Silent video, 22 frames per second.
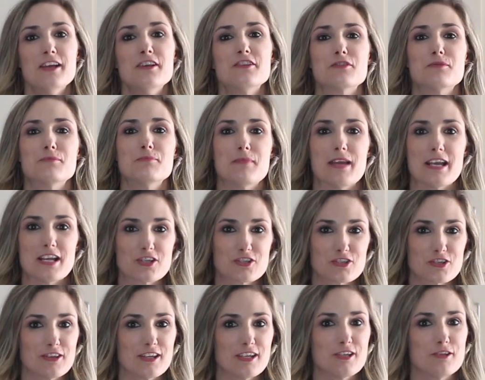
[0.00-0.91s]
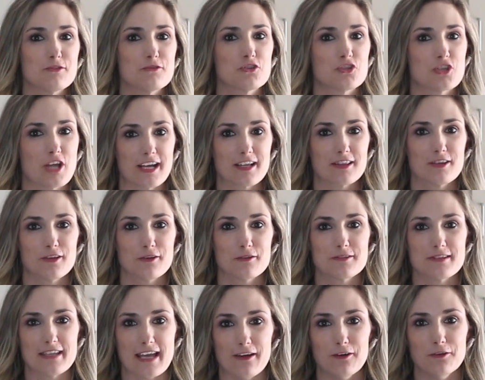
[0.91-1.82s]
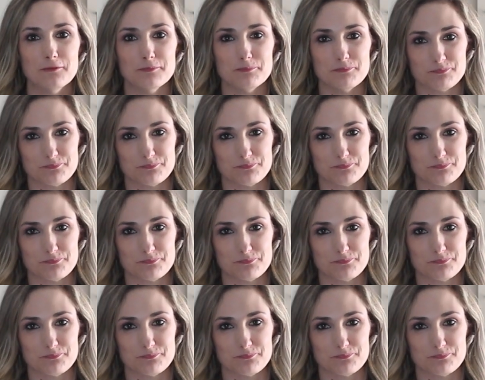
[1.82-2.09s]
so make sure that you check those out.